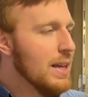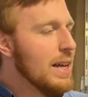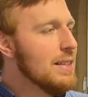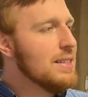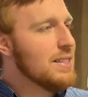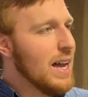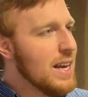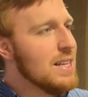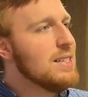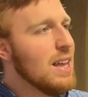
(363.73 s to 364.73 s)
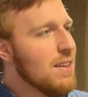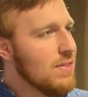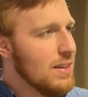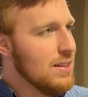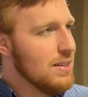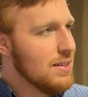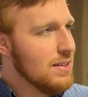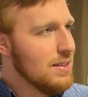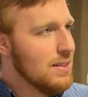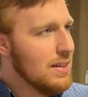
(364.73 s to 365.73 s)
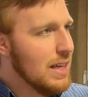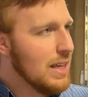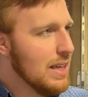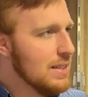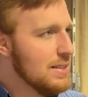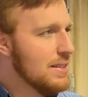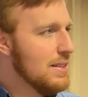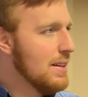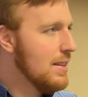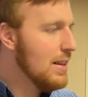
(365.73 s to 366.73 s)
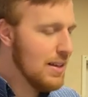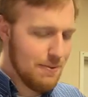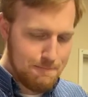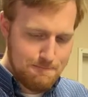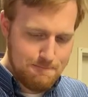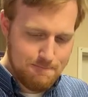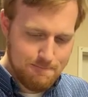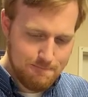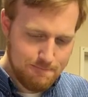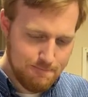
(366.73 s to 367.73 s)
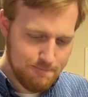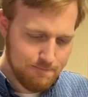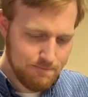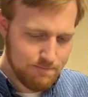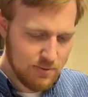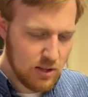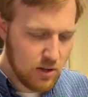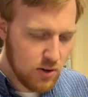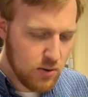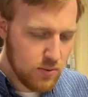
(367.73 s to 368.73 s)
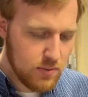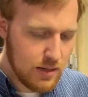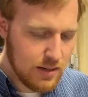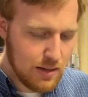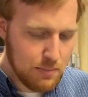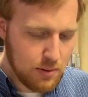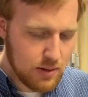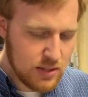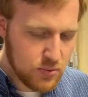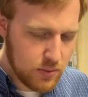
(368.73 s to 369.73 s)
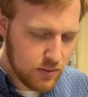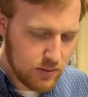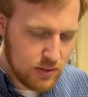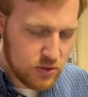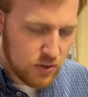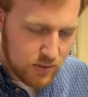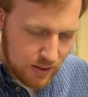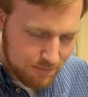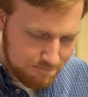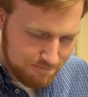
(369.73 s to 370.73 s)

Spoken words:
incited David against them. Go and number Israel and Judah.